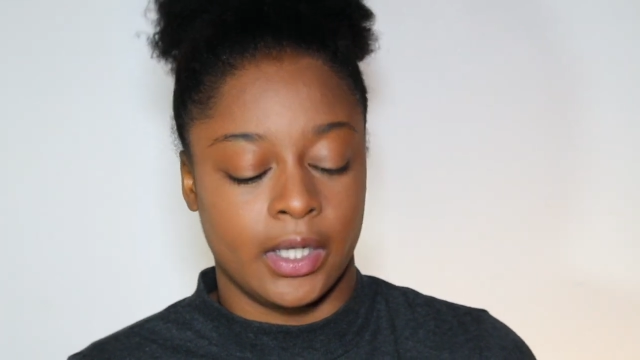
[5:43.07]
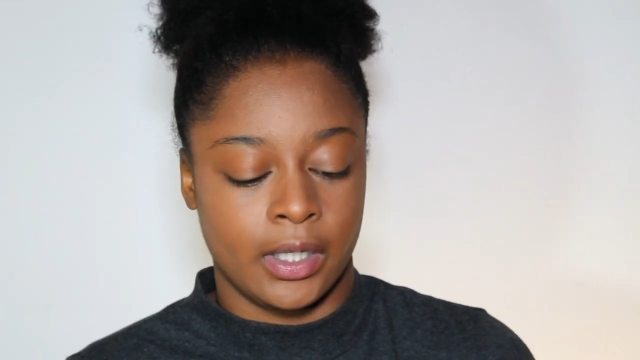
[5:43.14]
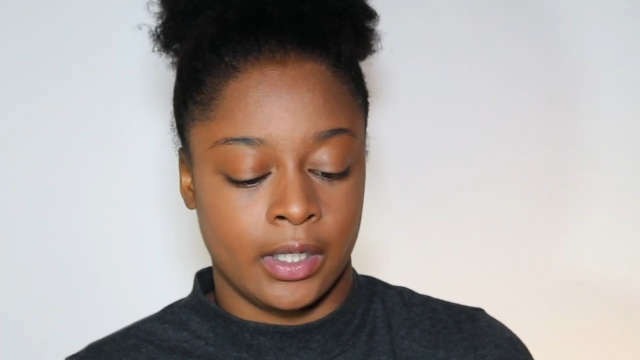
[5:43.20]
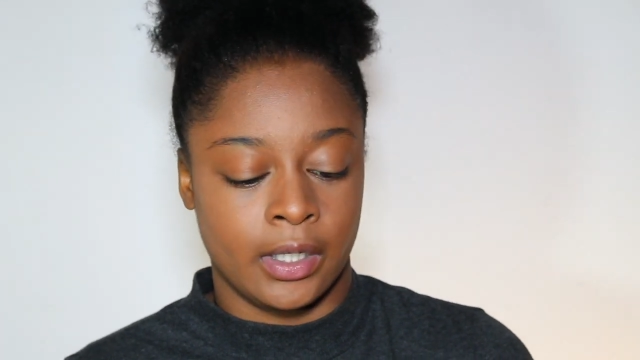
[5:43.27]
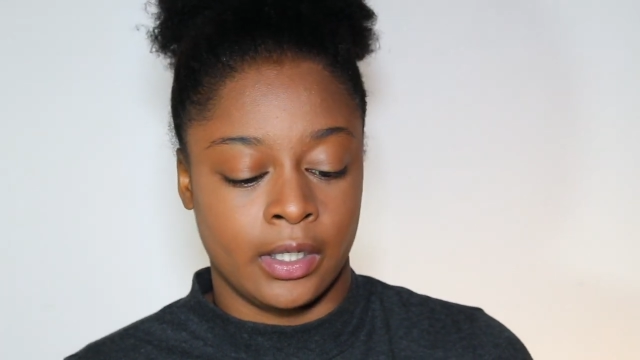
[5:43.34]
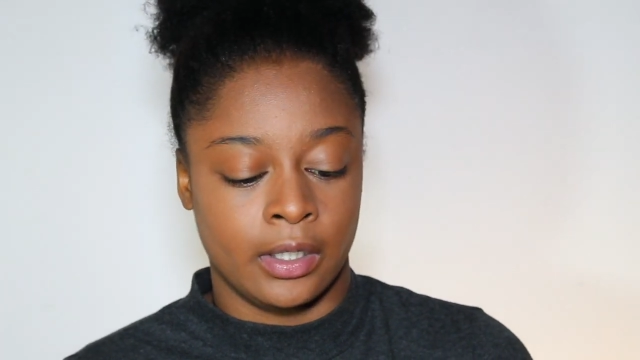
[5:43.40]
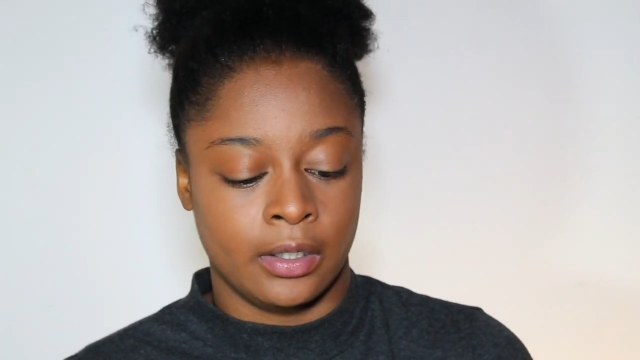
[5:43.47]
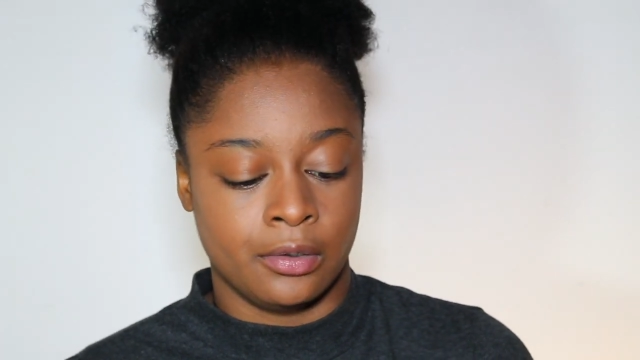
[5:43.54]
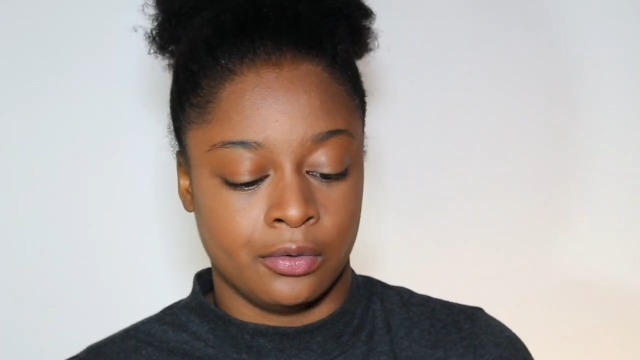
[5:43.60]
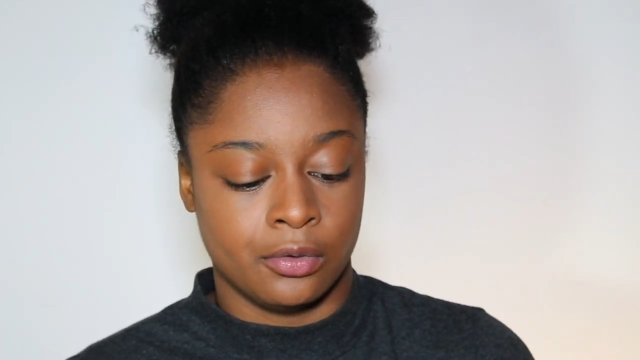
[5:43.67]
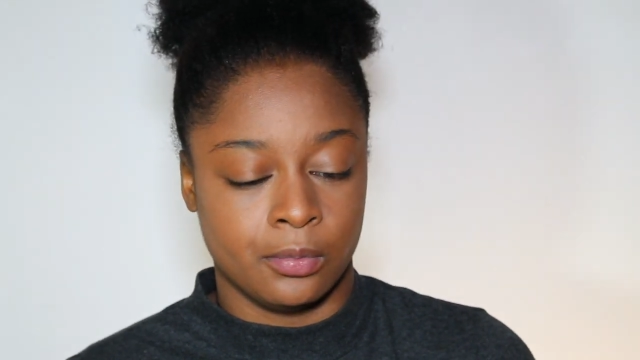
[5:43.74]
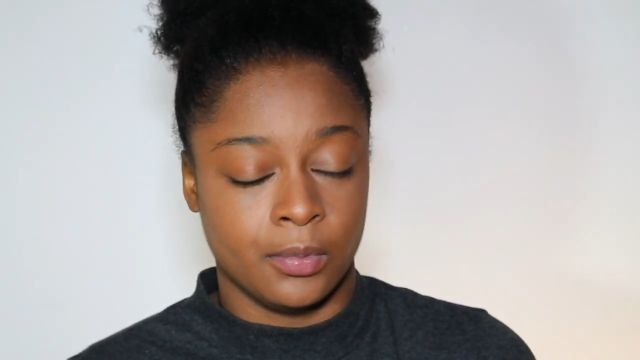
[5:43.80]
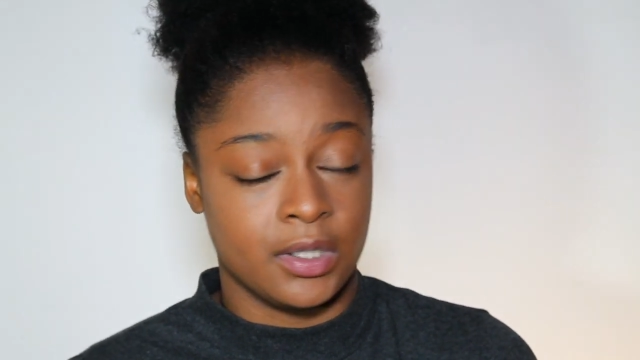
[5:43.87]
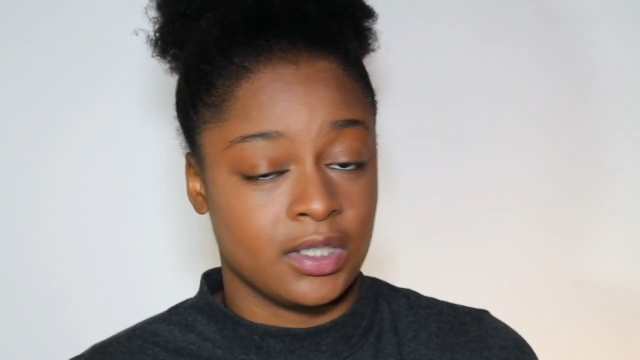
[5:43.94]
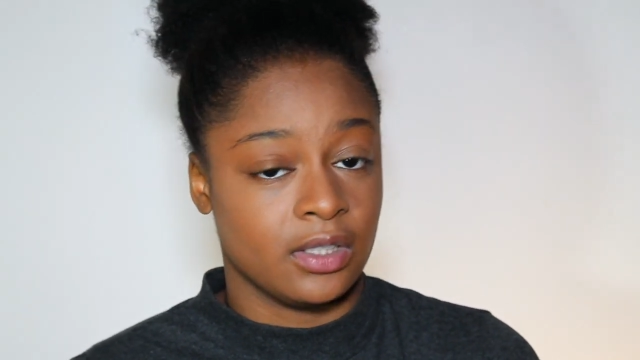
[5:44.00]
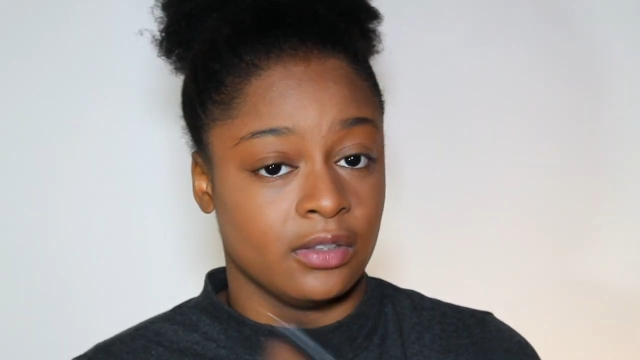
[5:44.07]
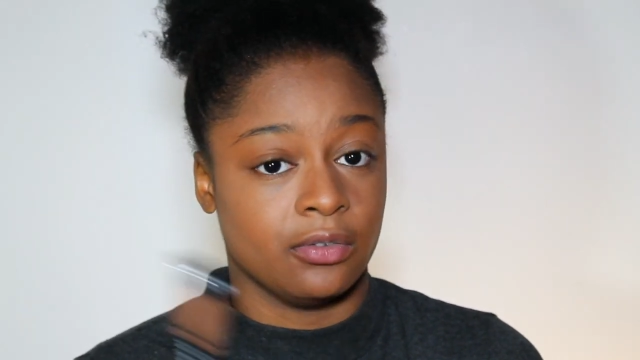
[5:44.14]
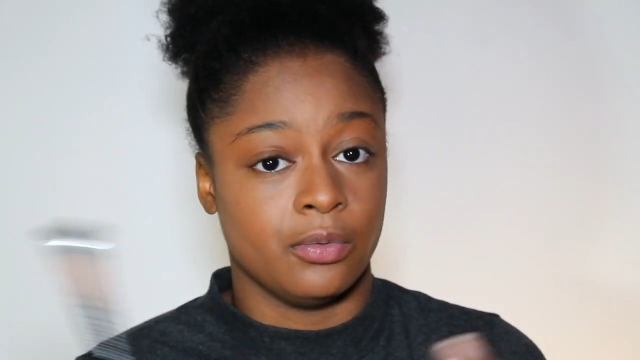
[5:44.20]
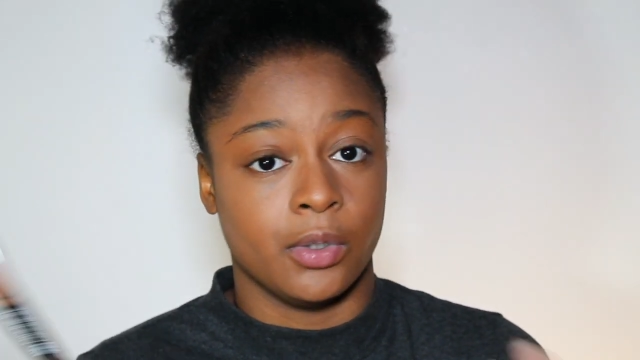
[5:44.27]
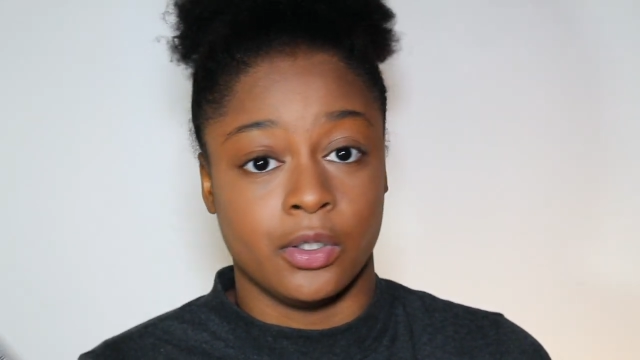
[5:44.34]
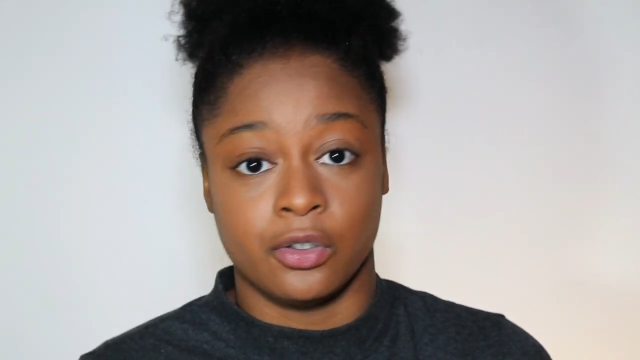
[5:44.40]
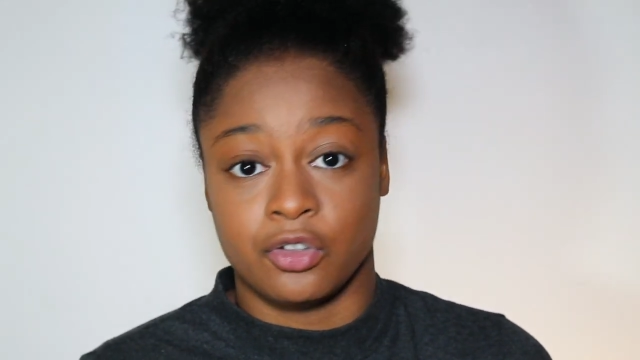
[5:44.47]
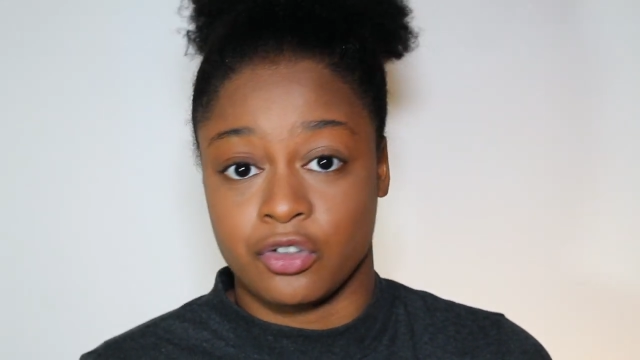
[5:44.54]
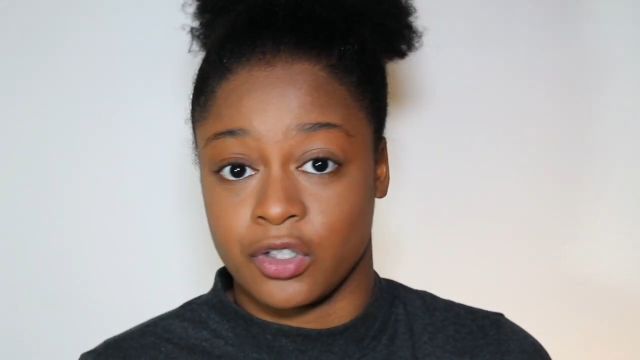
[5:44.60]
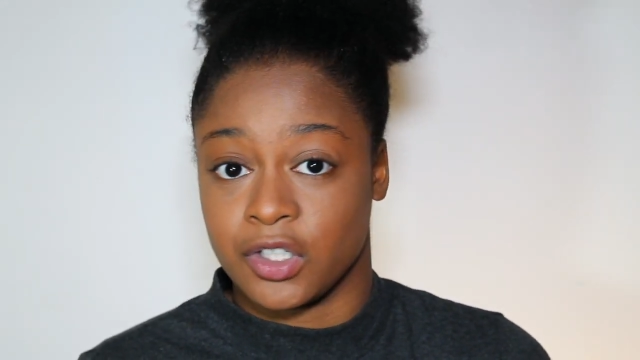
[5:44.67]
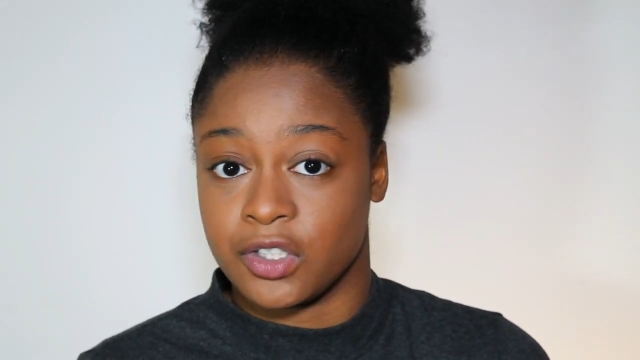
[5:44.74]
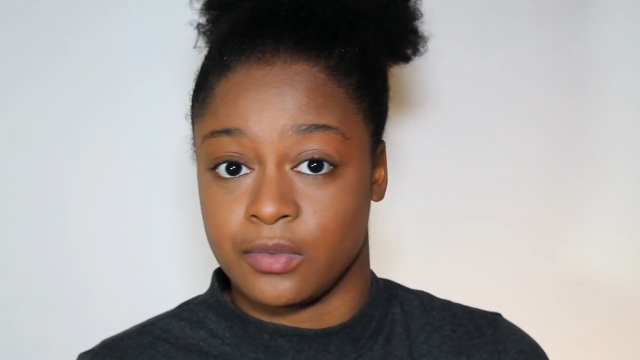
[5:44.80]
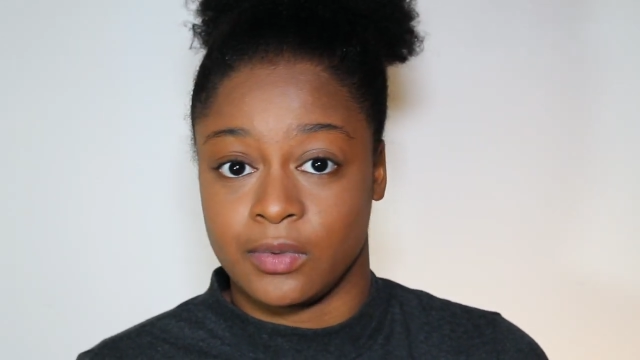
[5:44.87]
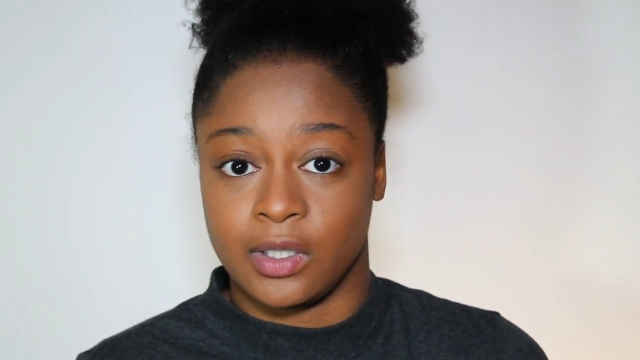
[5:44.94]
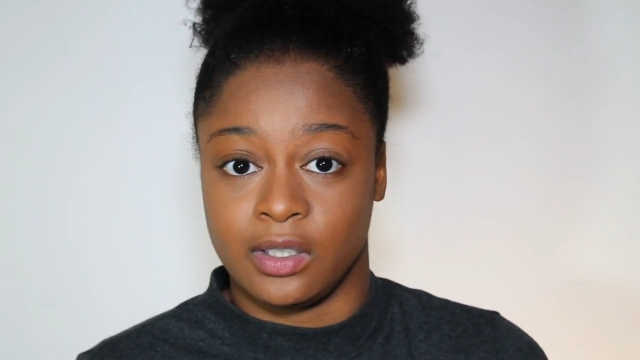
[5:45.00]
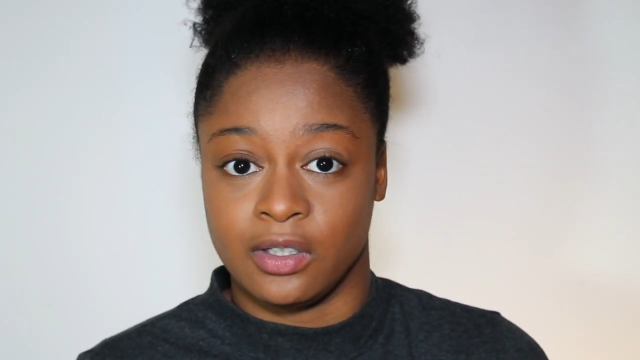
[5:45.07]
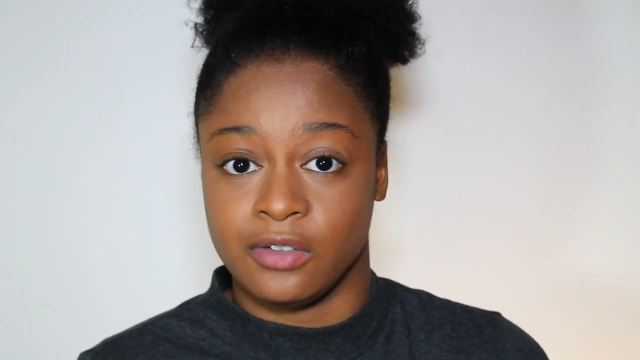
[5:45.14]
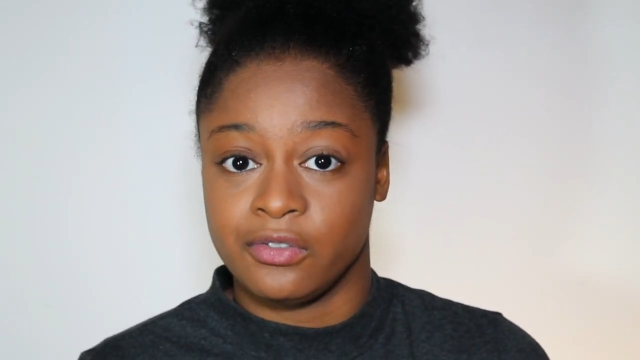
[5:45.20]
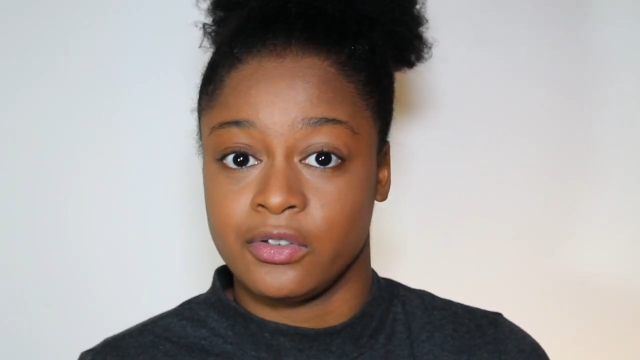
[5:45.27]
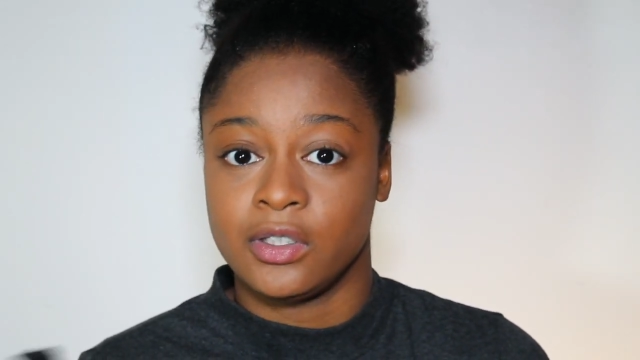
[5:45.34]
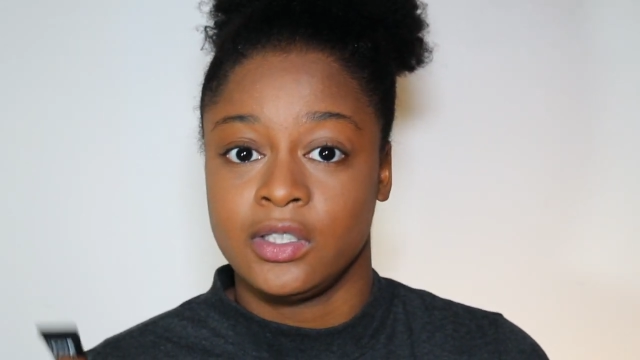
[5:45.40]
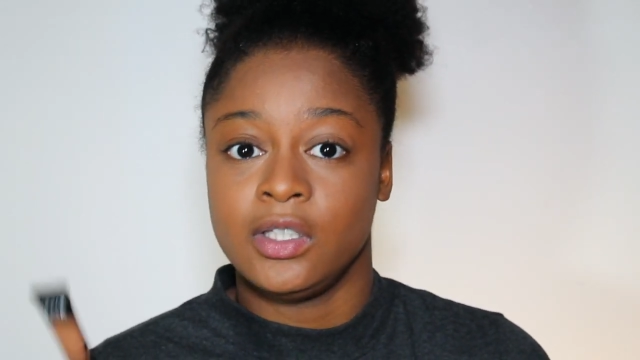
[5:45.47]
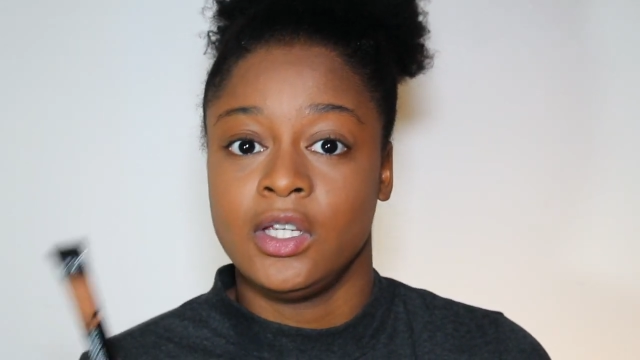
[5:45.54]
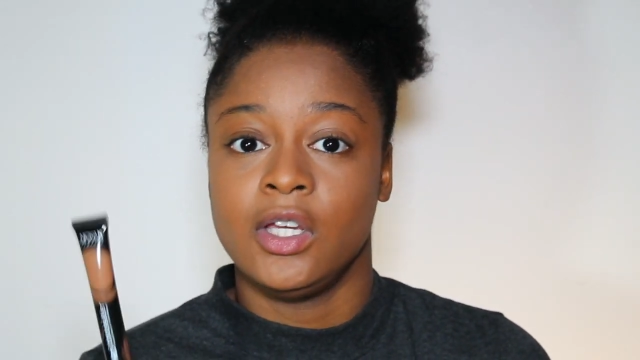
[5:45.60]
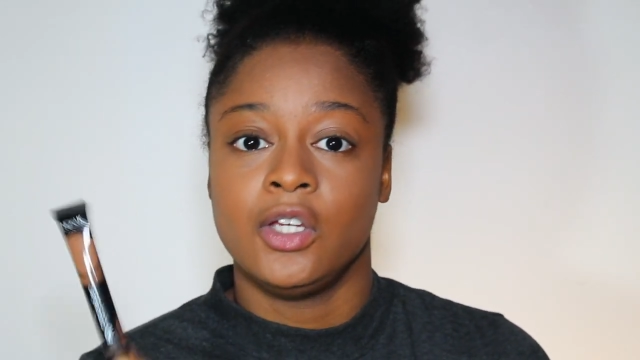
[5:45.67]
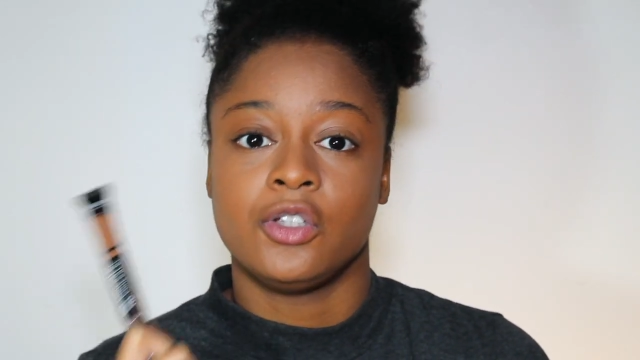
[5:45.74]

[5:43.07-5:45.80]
I told myself why not try something different.